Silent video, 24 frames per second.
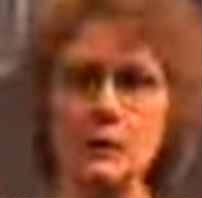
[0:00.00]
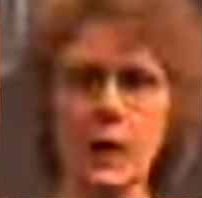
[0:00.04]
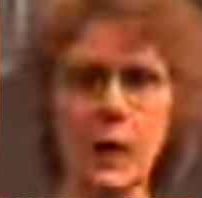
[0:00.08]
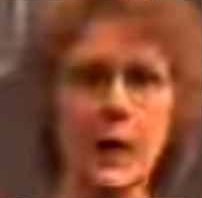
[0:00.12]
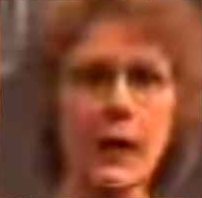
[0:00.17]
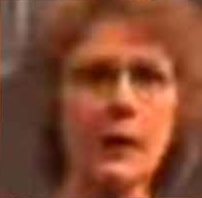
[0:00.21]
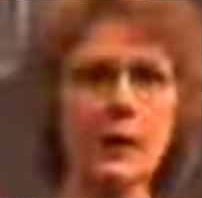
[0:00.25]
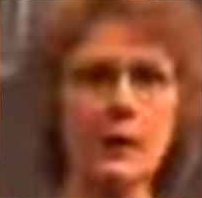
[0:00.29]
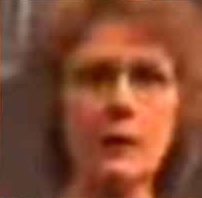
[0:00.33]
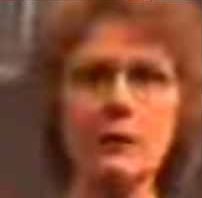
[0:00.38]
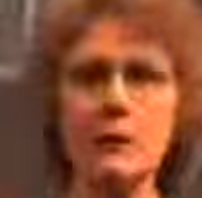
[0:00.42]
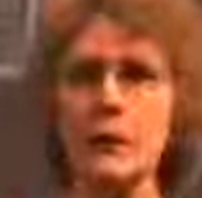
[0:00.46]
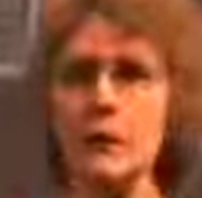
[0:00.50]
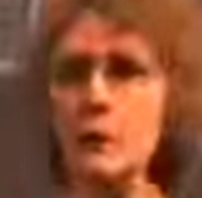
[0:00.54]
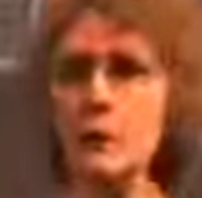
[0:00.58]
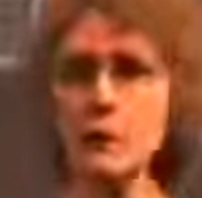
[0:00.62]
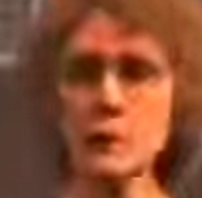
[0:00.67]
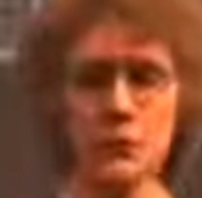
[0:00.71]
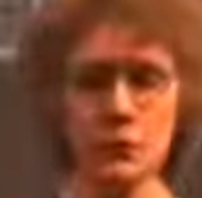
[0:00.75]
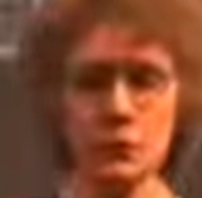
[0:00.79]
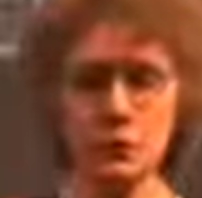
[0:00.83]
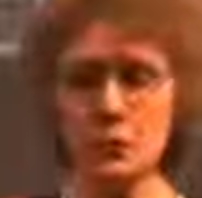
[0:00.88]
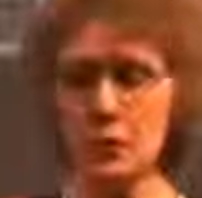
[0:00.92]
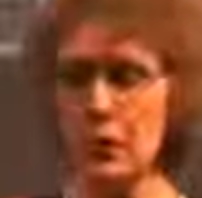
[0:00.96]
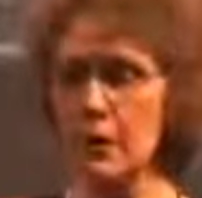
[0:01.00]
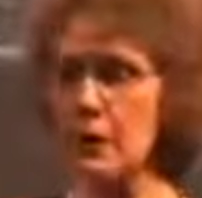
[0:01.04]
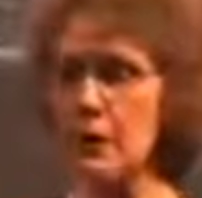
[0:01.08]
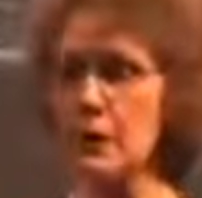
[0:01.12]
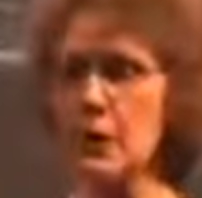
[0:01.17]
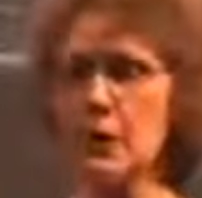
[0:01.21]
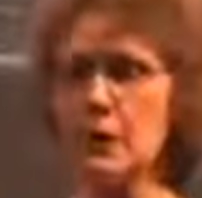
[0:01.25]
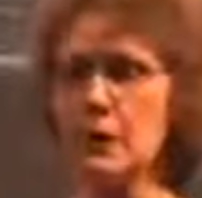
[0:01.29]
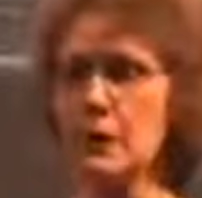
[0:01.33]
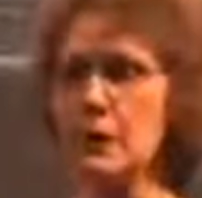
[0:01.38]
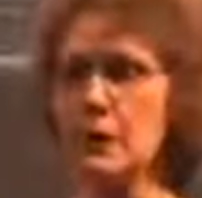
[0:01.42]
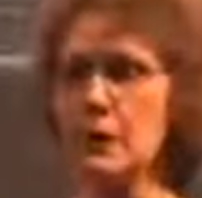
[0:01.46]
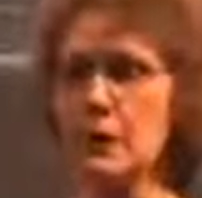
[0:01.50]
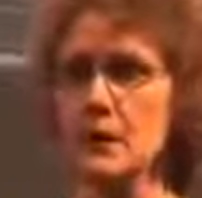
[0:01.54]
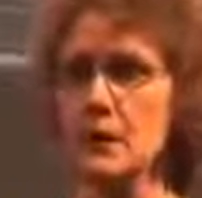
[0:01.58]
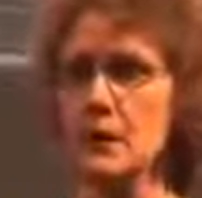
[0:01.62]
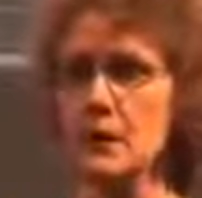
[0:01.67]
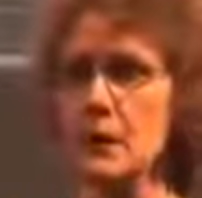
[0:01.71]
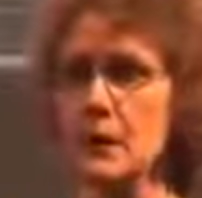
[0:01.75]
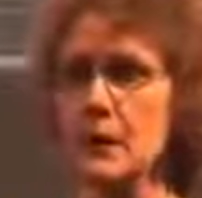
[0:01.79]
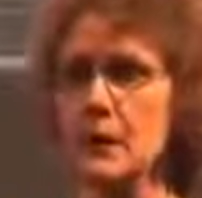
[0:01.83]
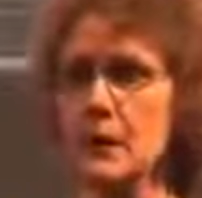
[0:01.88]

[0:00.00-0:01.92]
Diet, they were doing all the right things,